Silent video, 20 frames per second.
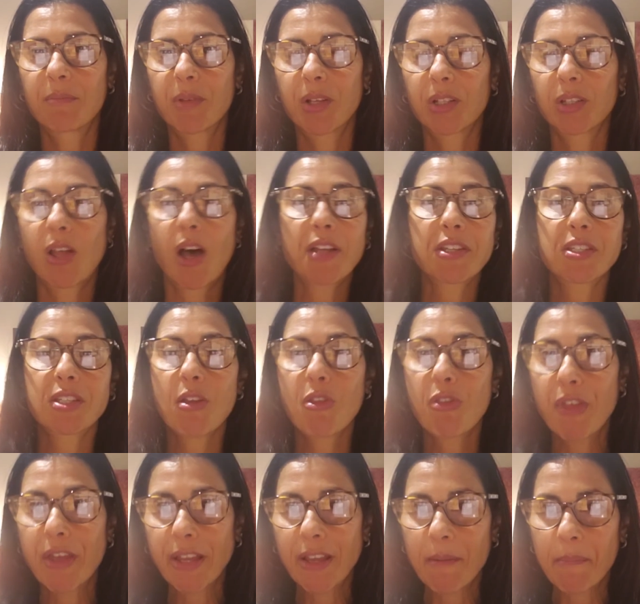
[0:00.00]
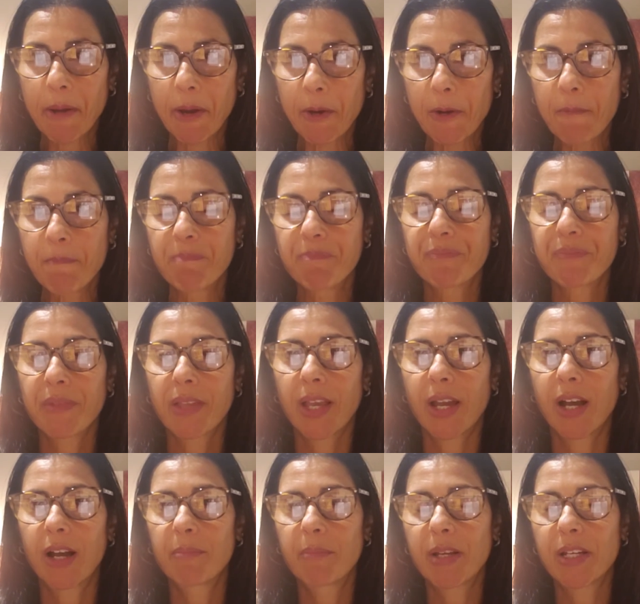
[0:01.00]
Lots to think about.
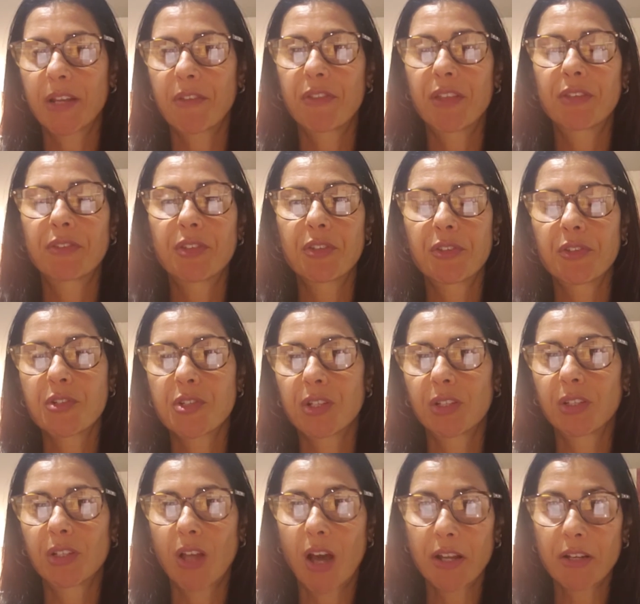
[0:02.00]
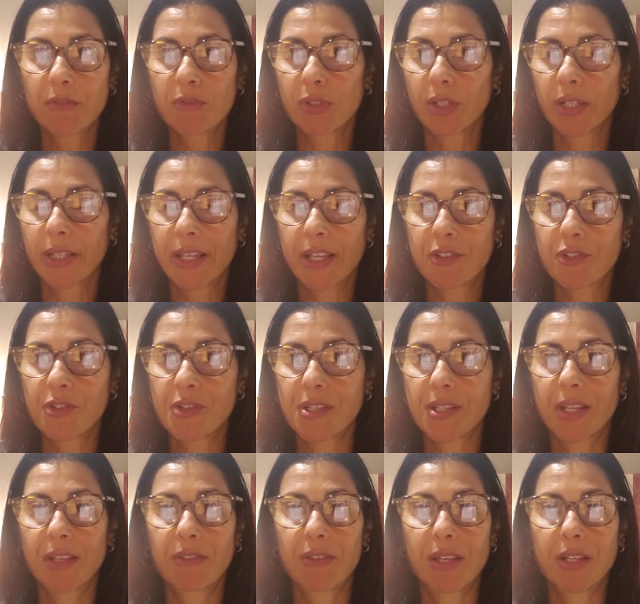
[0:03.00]
And I think that there's a lot of really
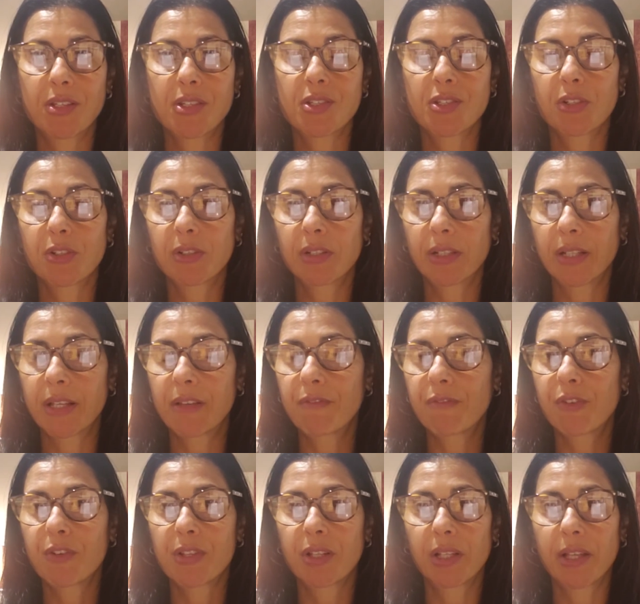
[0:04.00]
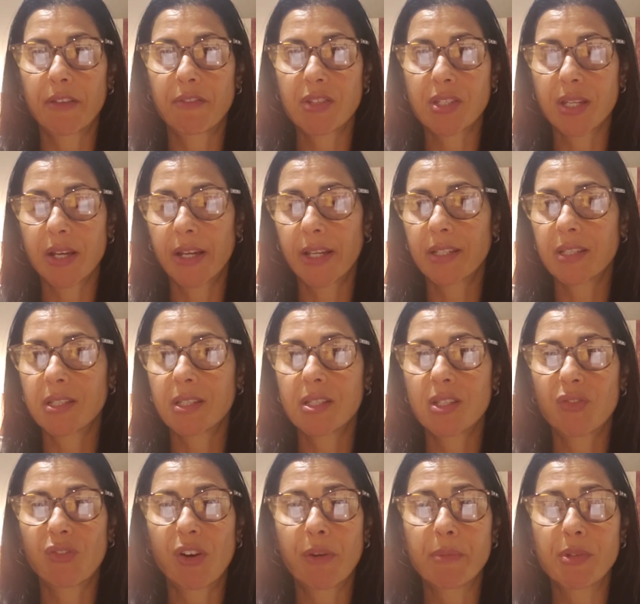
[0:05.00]
interesting things, certainly for the life sciences,
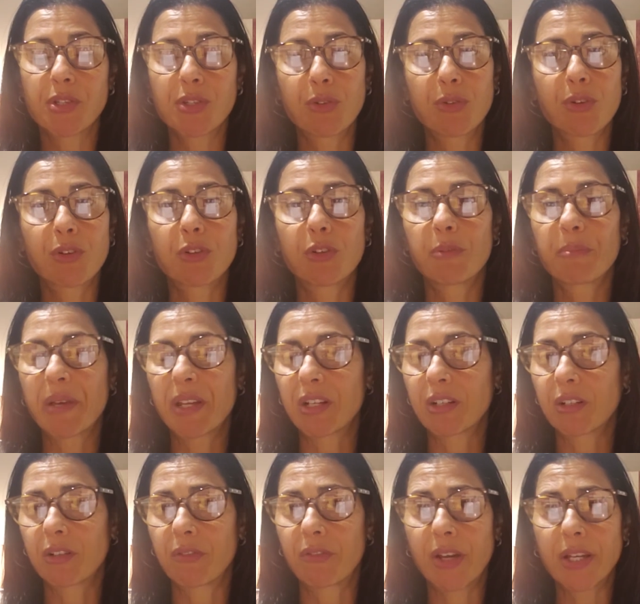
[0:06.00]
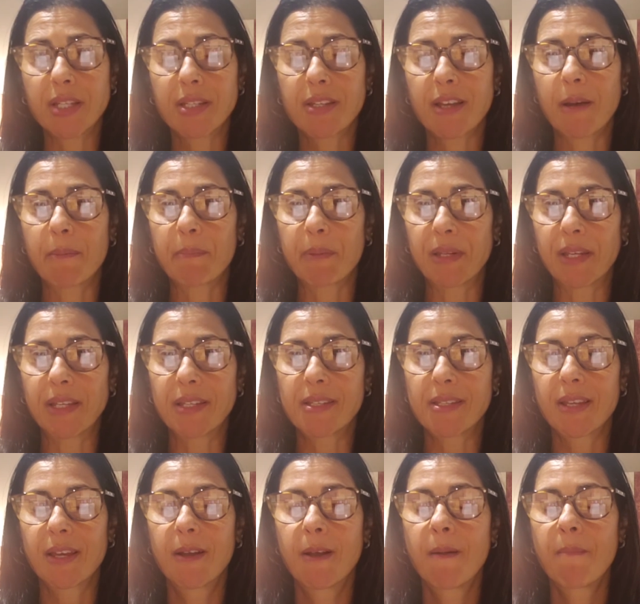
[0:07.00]
pharmaceutical, medical device
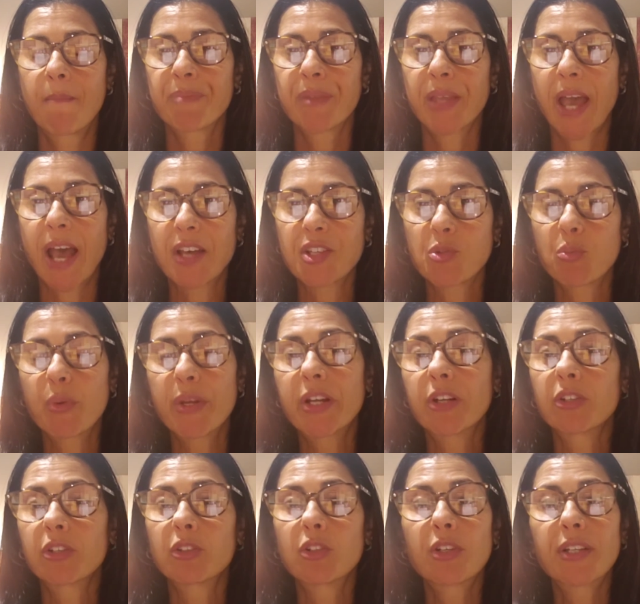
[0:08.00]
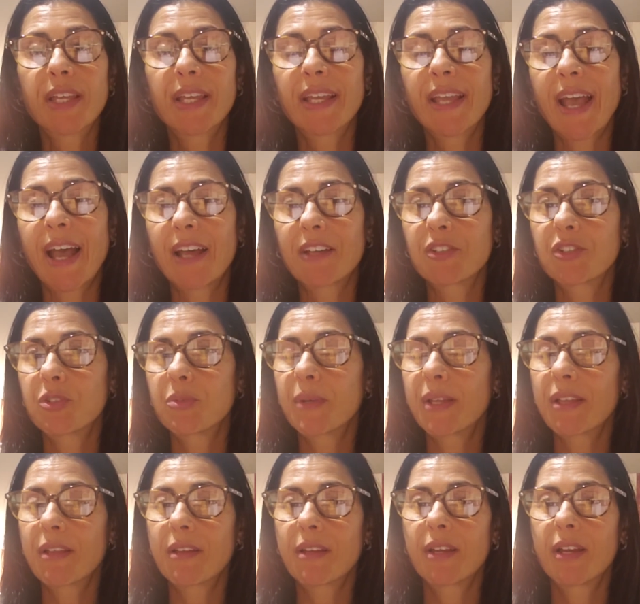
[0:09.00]
companies, as we are looking at
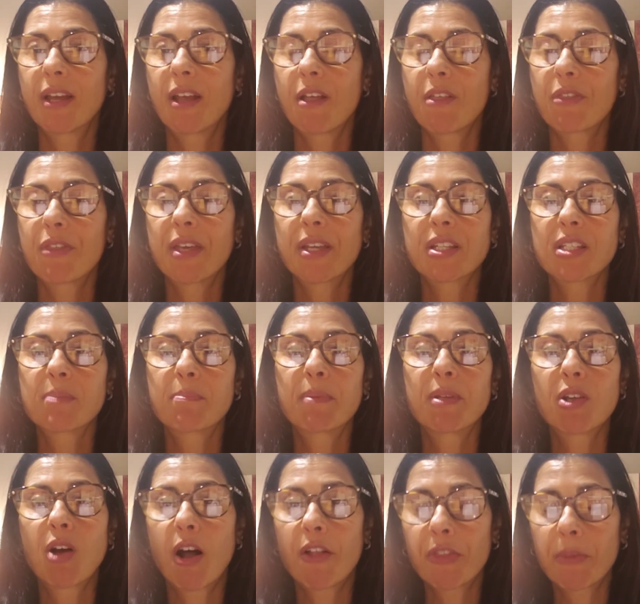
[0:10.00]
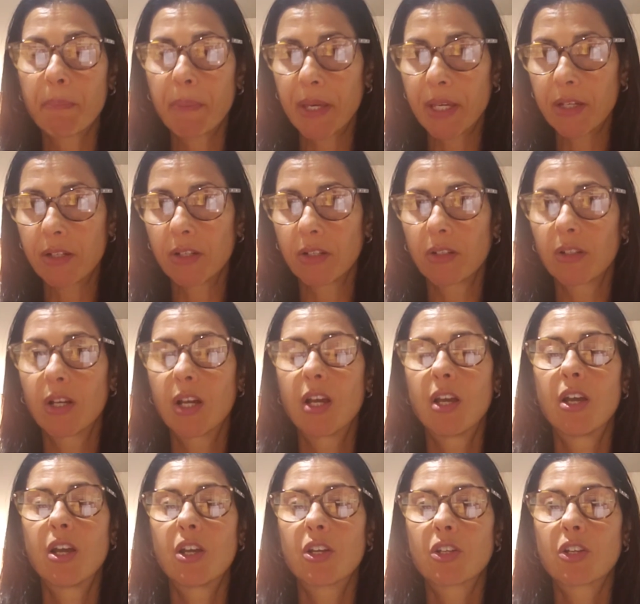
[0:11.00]
doing things beyond the pill,
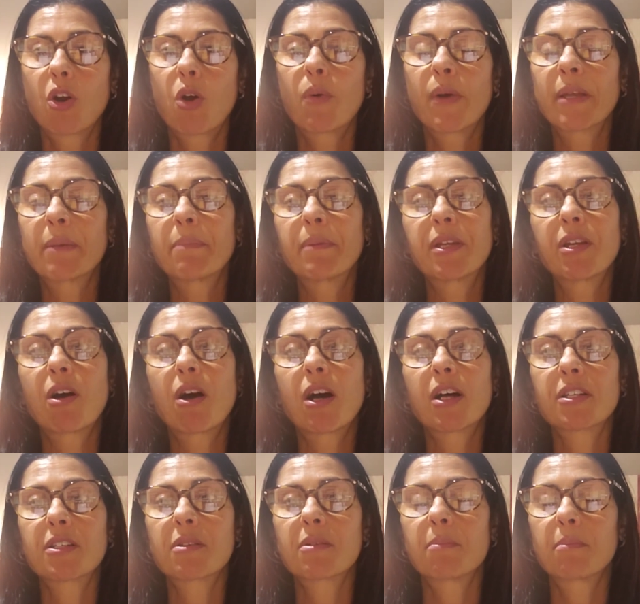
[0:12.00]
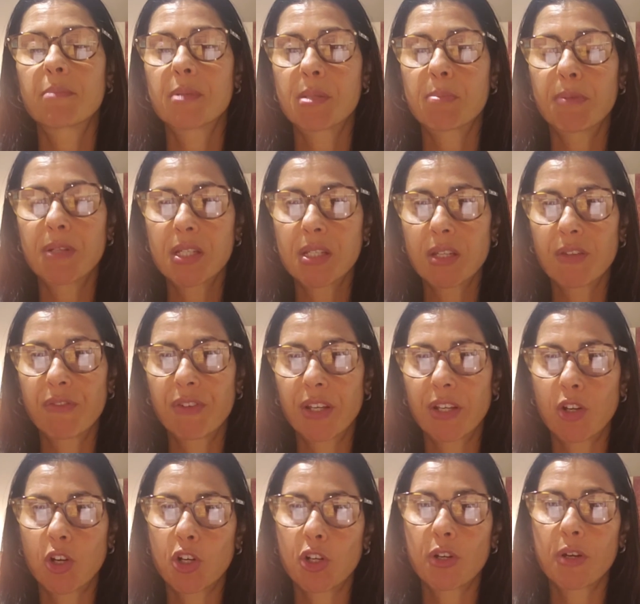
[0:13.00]
going beyond
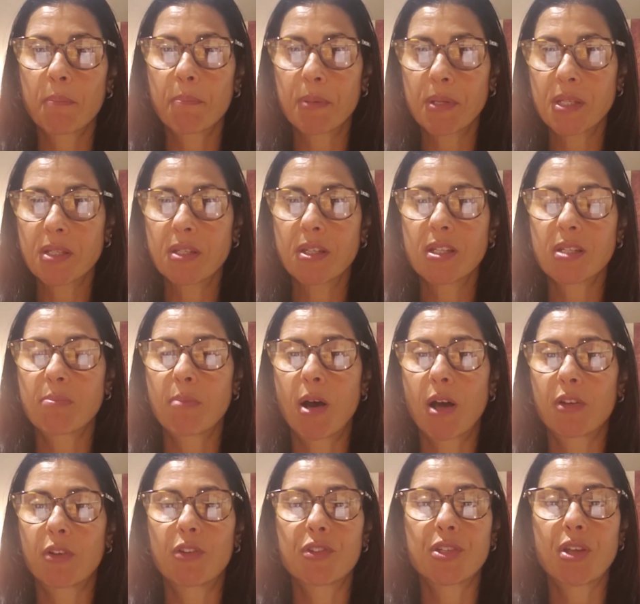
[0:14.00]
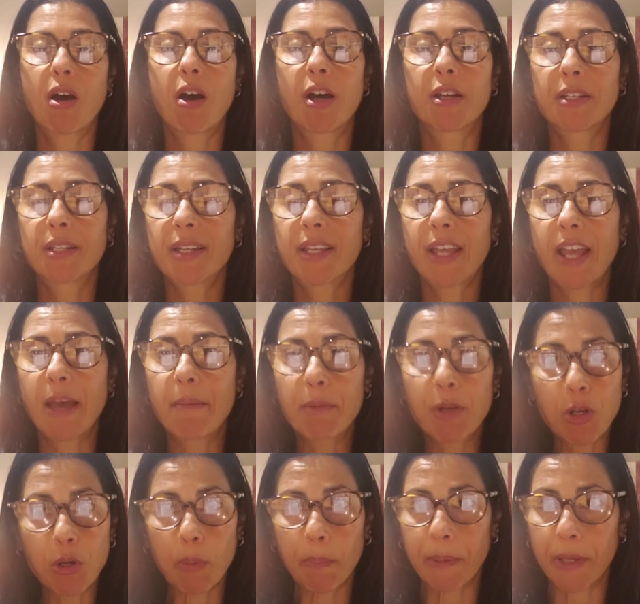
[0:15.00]
specific current business models on
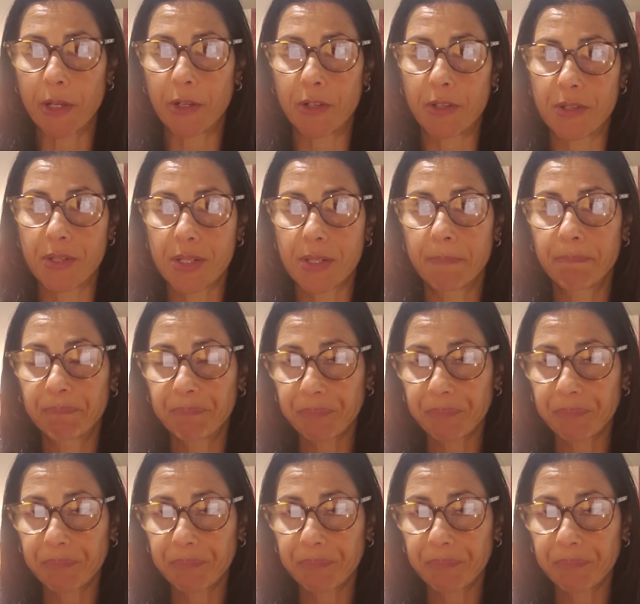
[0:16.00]
chemical pills.